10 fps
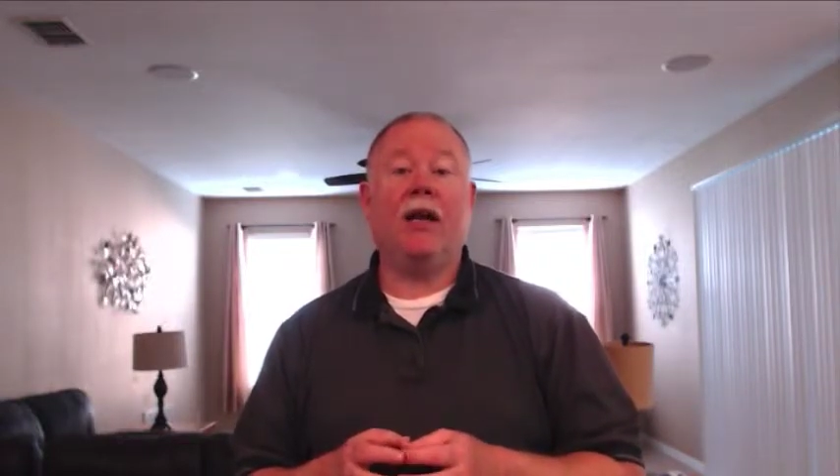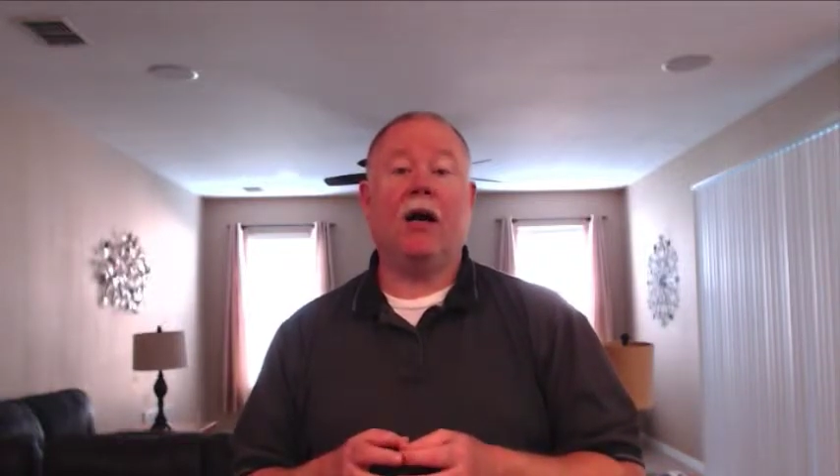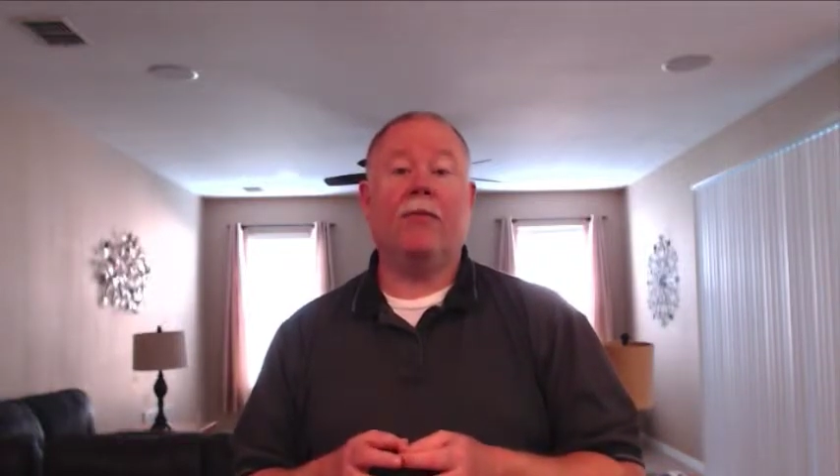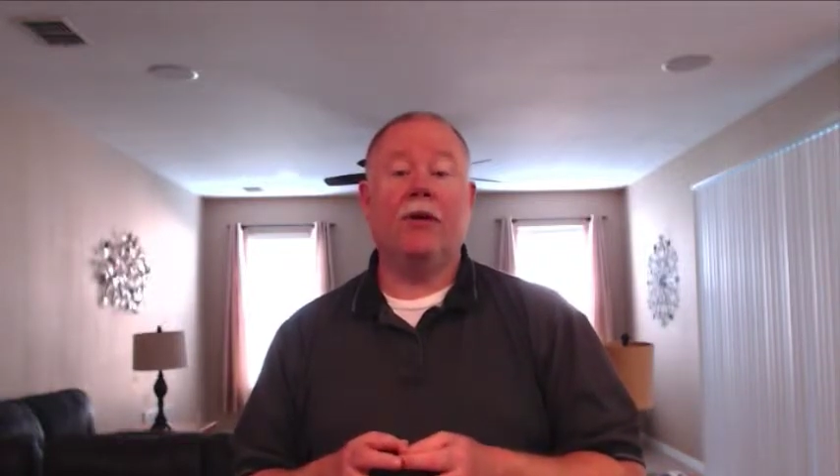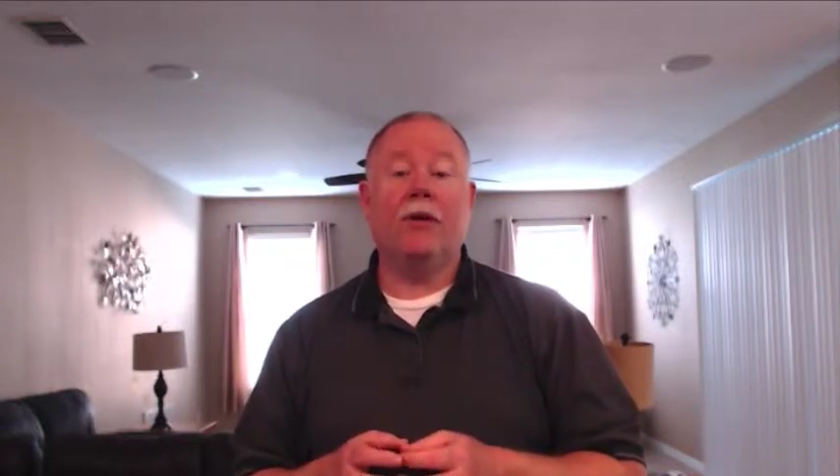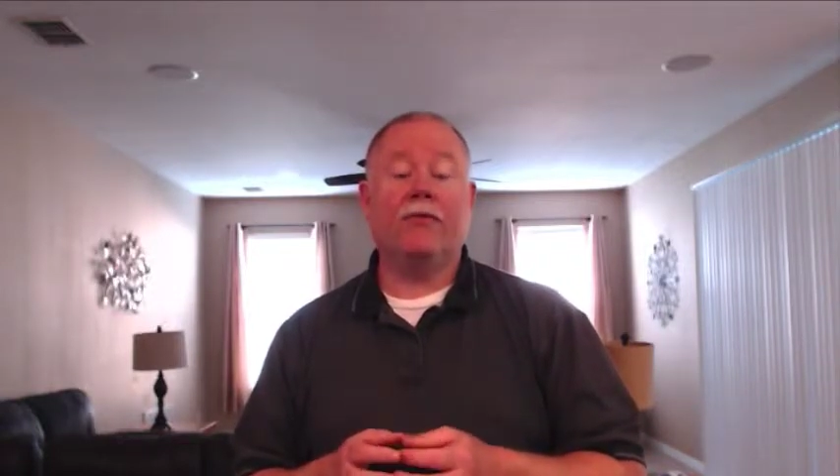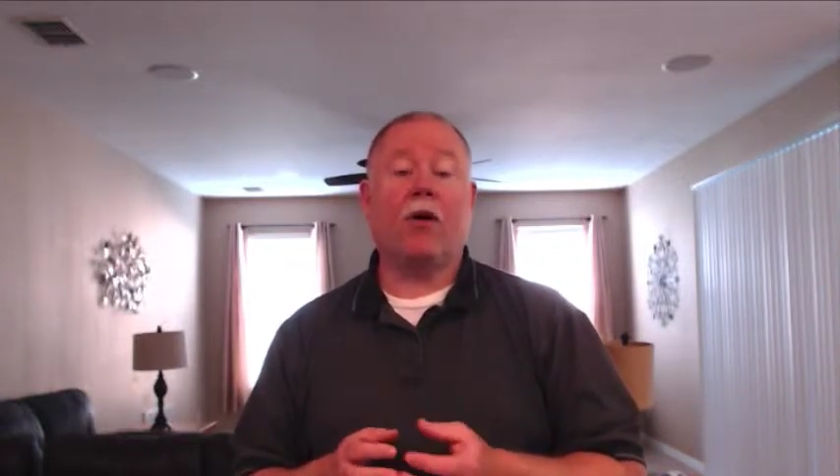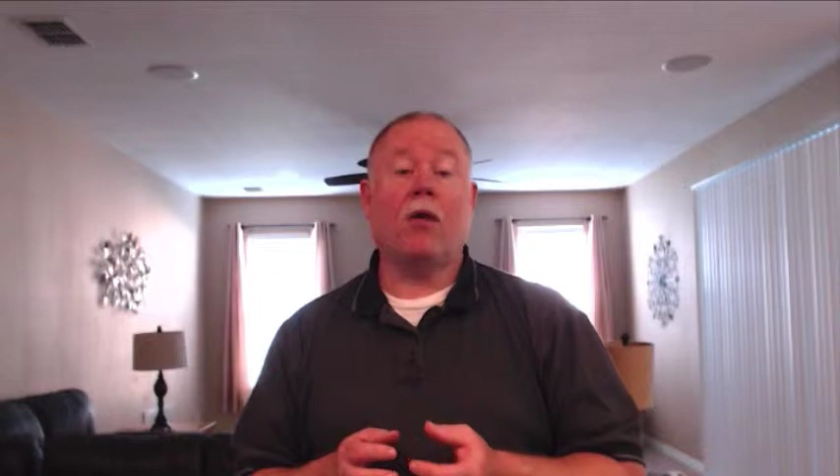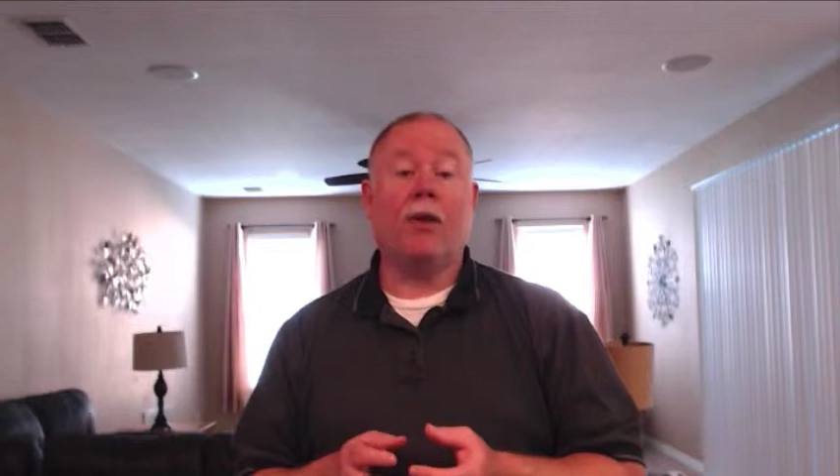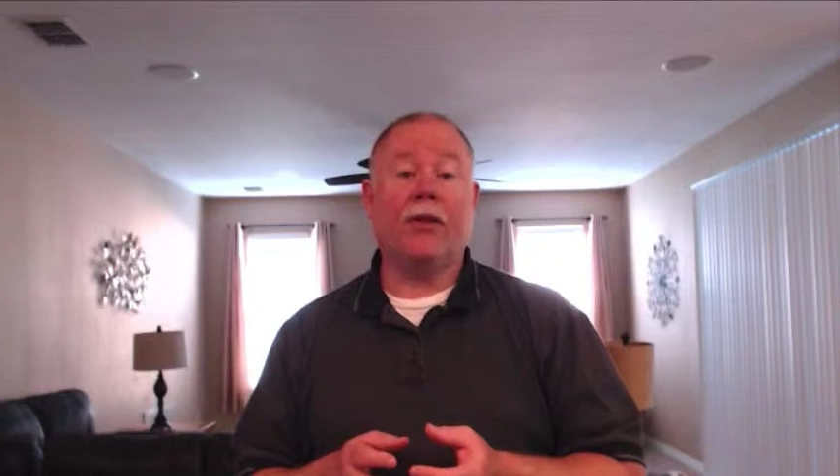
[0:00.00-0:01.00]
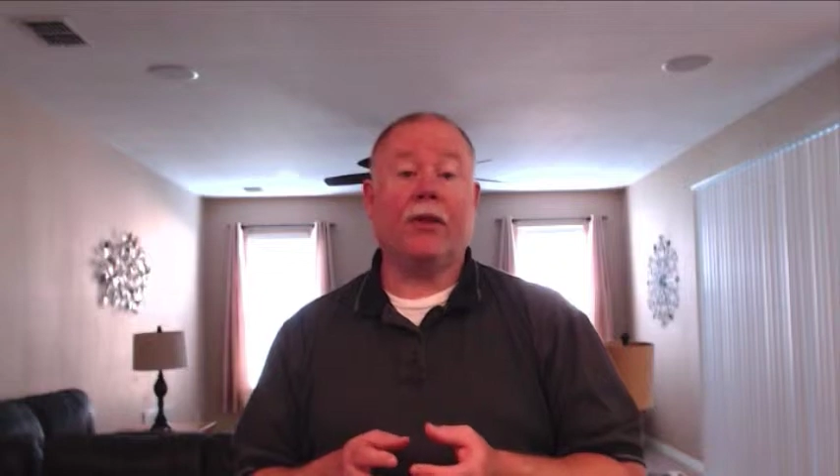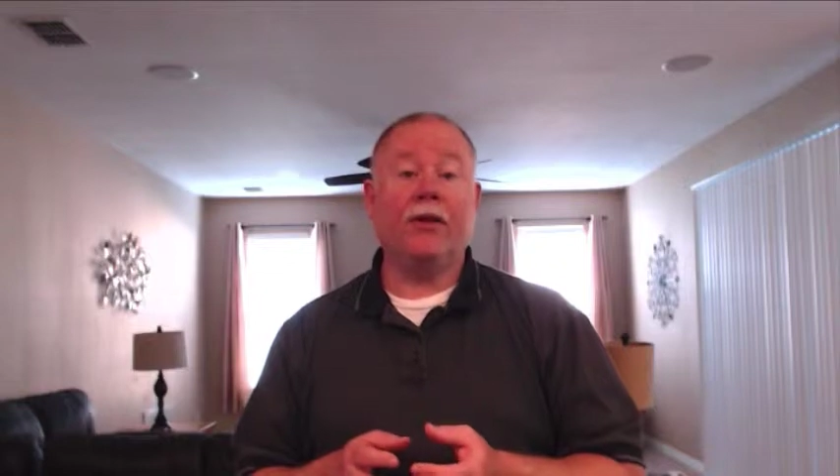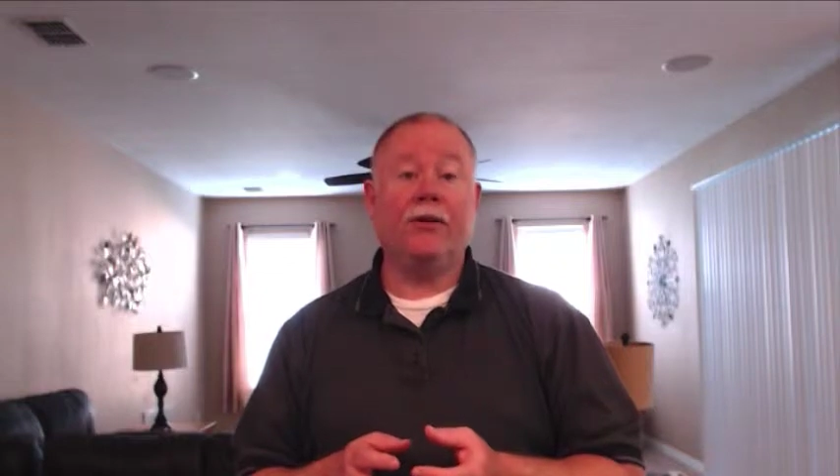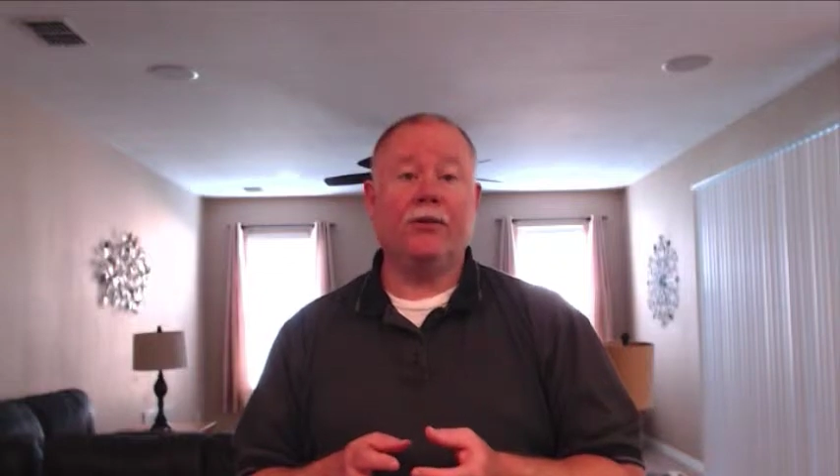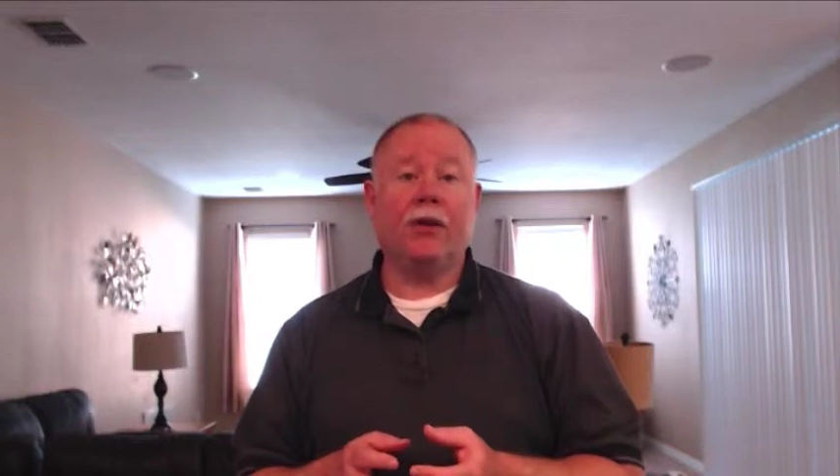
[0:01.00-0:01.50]
up for our monthly
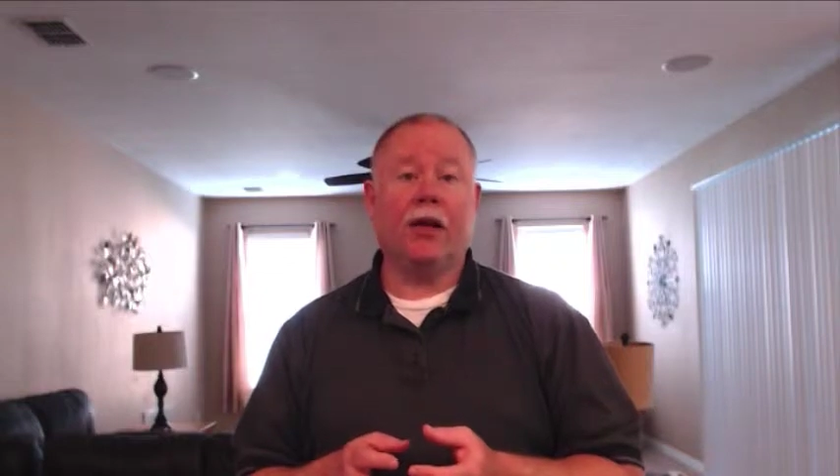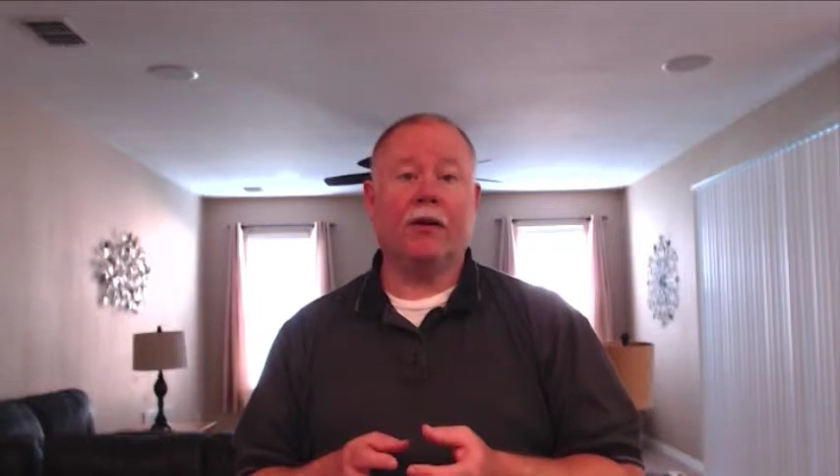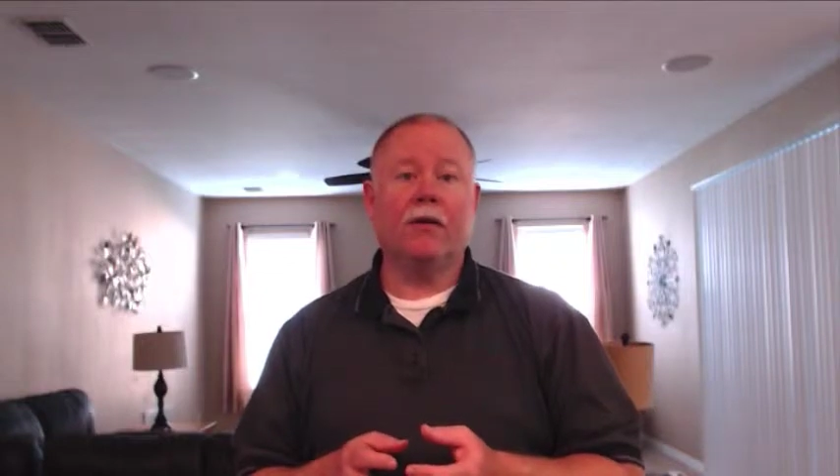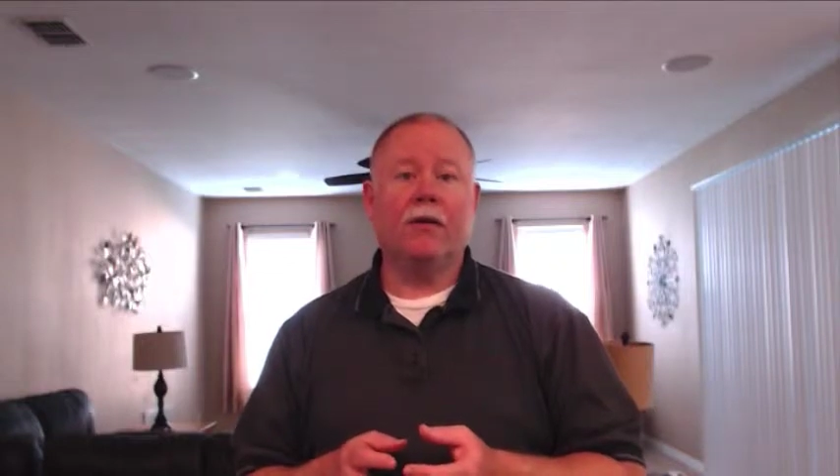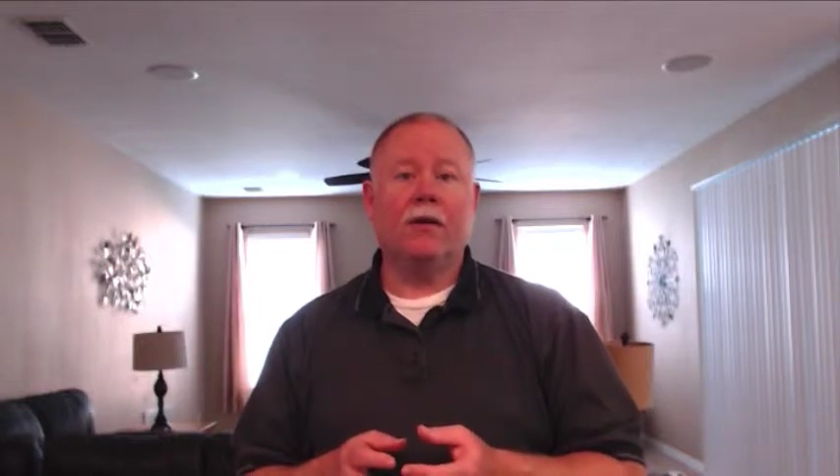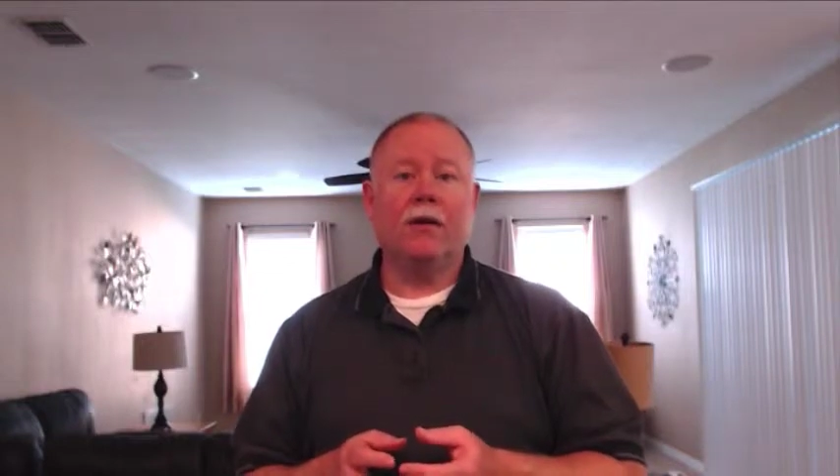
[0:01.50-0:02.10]
newsletter,